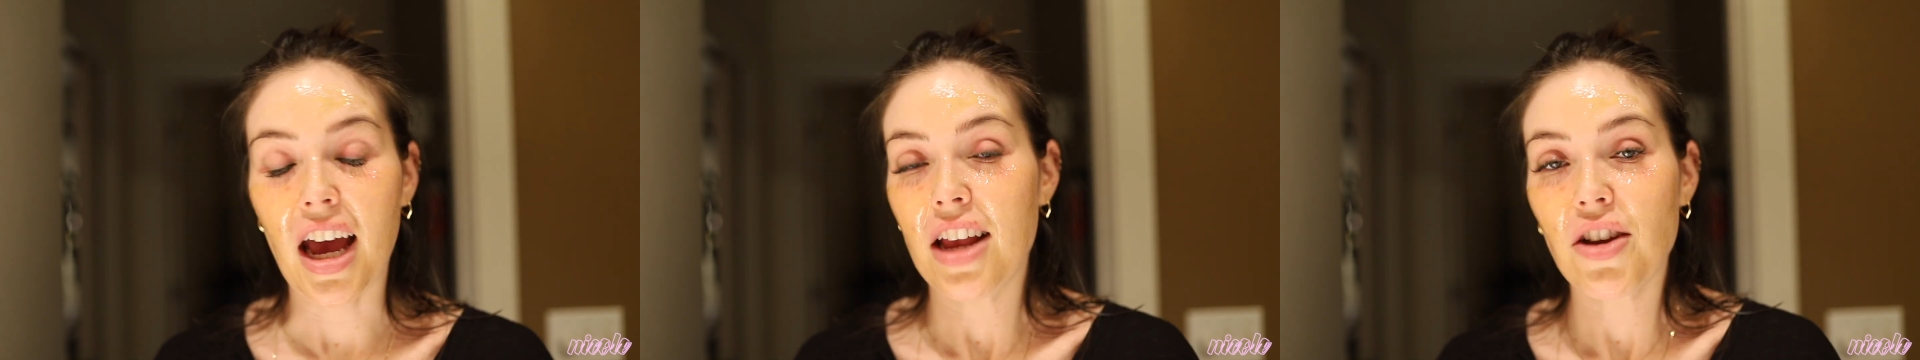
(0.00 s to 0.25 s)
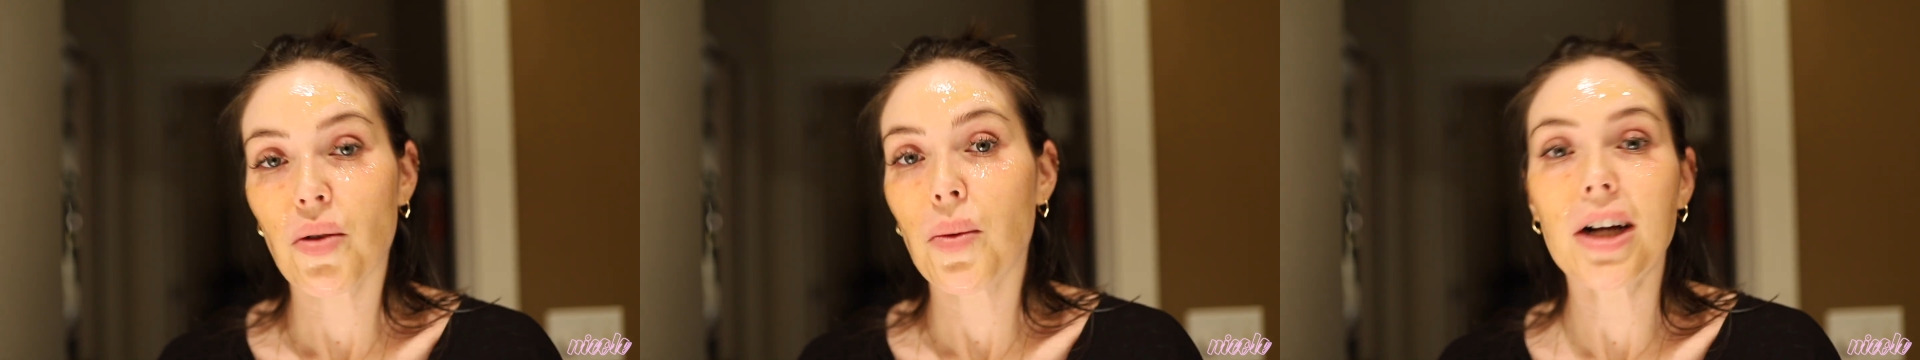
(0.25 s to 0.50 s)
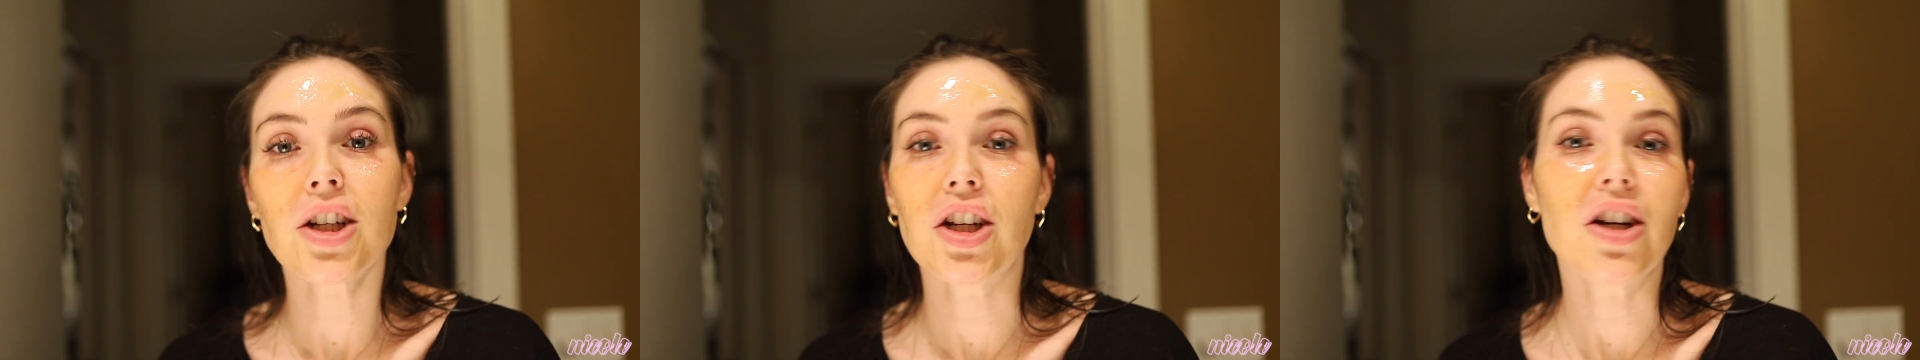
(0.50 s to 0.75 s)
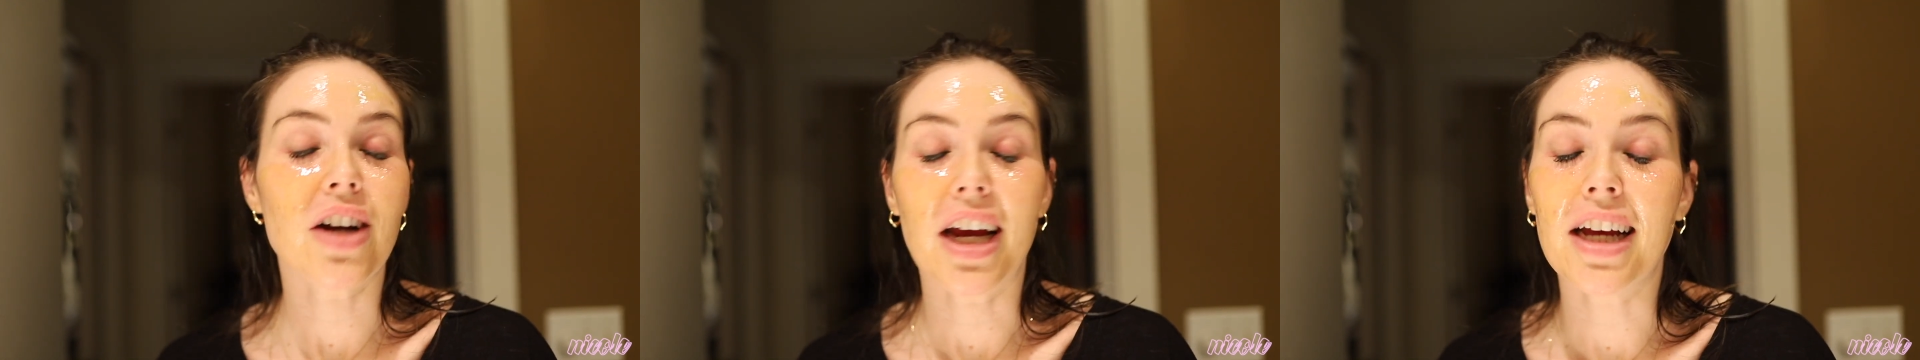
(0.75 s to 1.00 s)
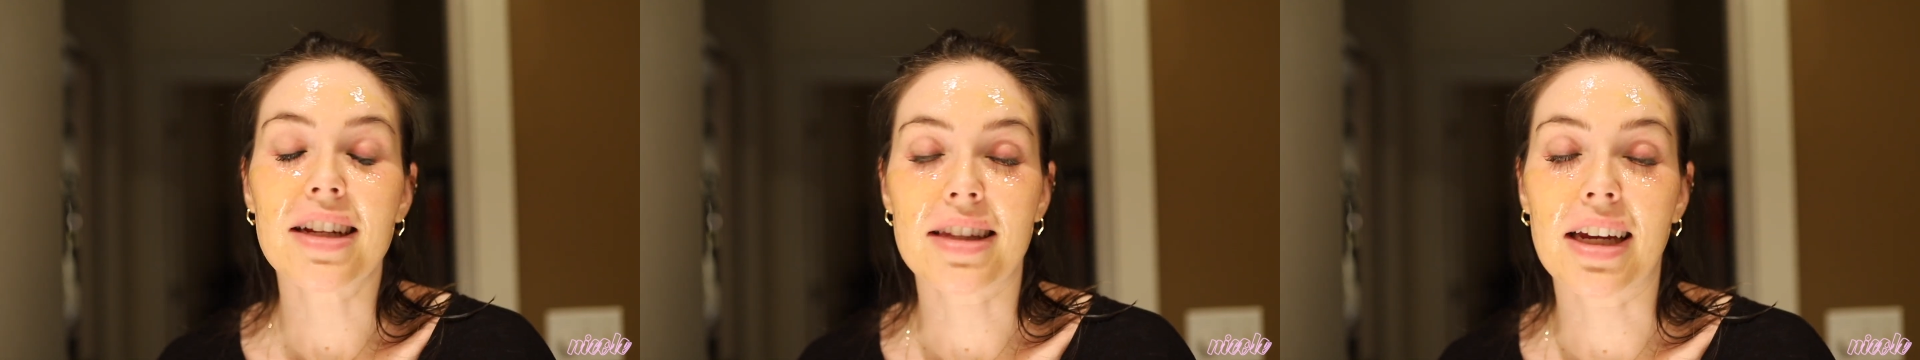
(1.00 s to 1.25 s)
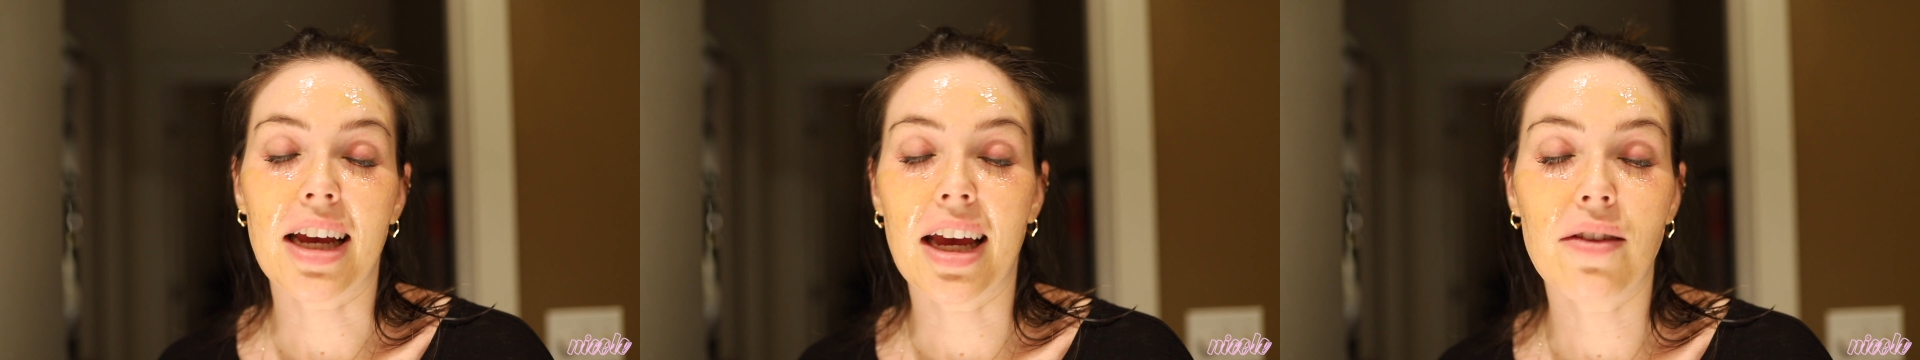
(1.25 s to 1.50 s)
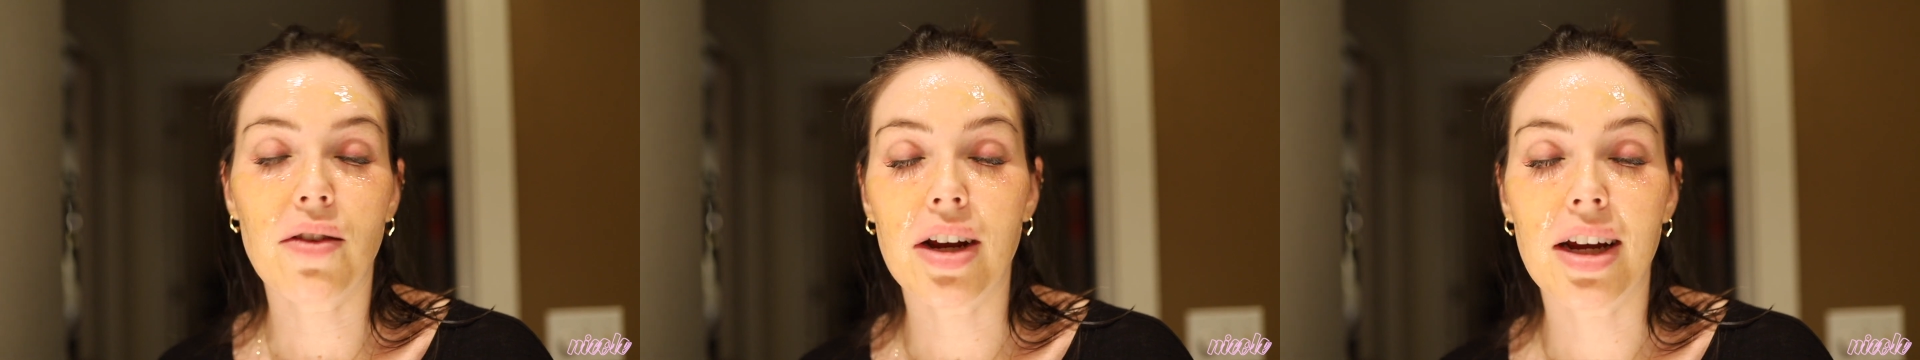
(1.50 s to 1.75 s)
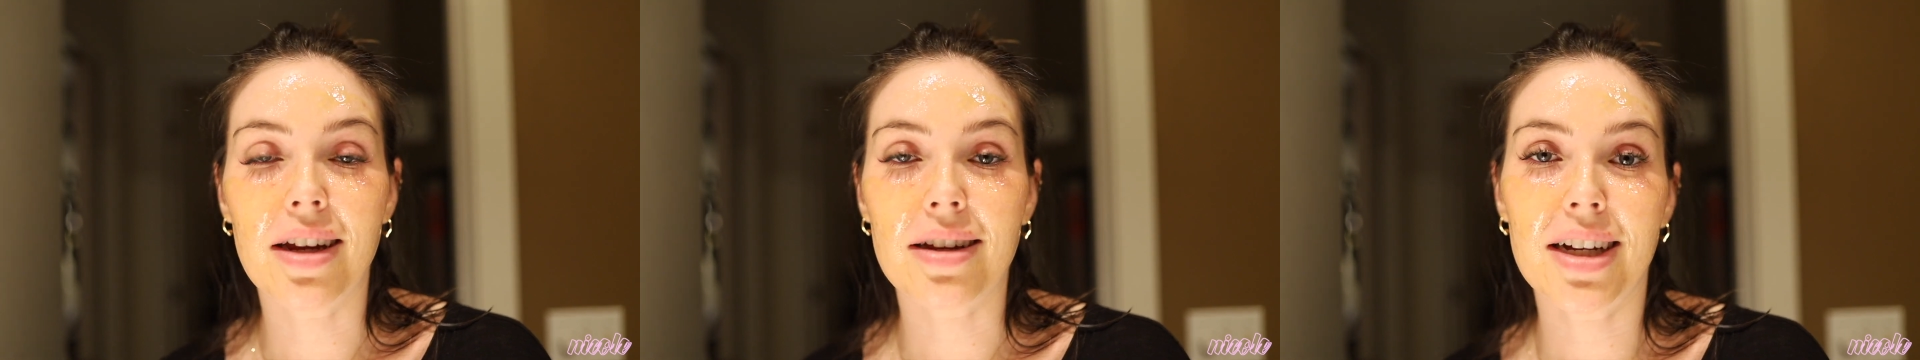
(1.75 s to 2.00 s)
you're washing your hands like
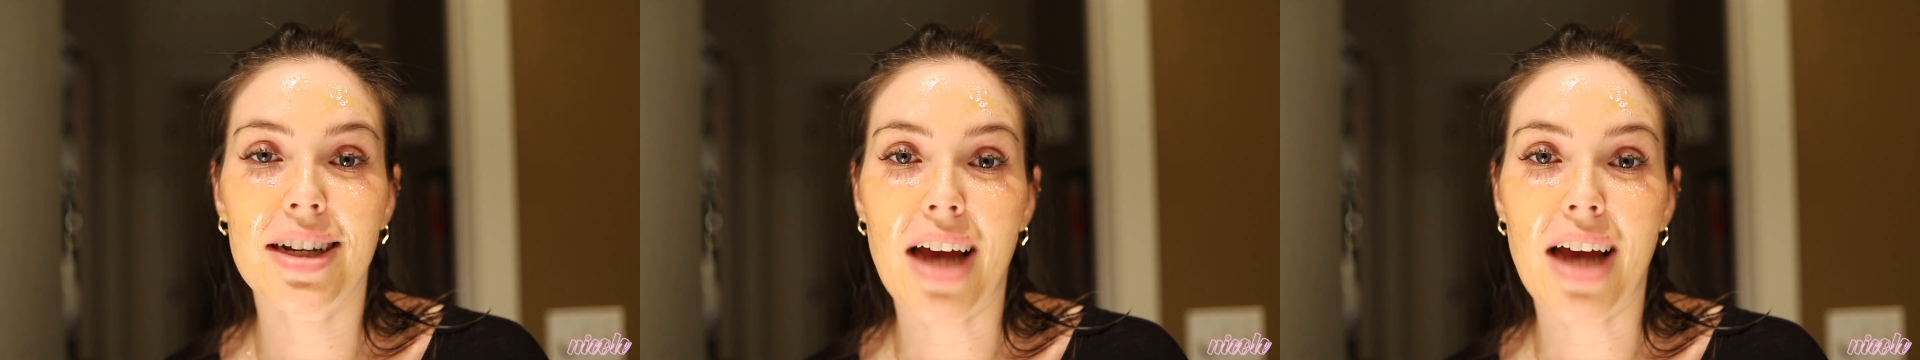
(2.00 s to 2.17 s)
every